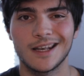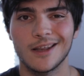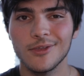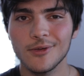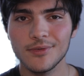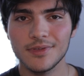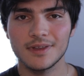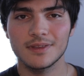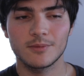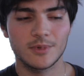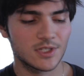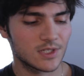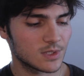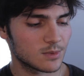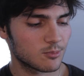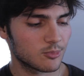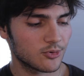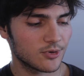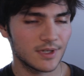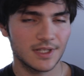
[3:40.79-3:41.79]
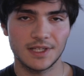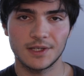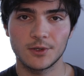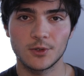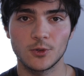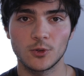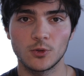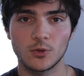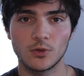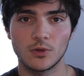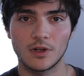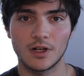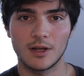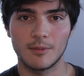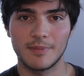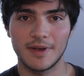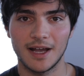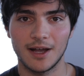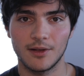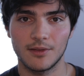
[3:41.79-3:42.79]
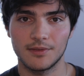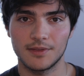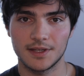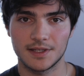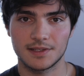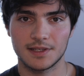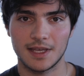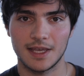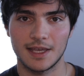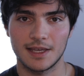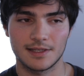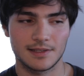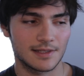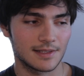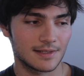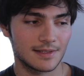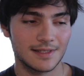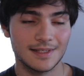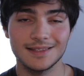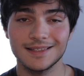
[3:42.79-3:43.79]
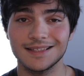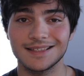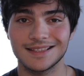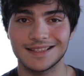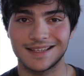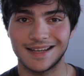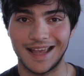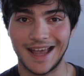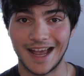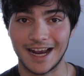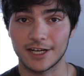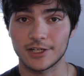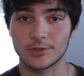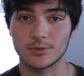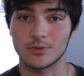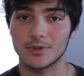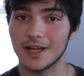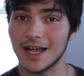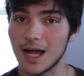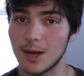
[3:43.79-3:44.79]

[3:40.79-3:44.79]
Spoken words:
Another thing which is pretty cool about this case is, since it's an actual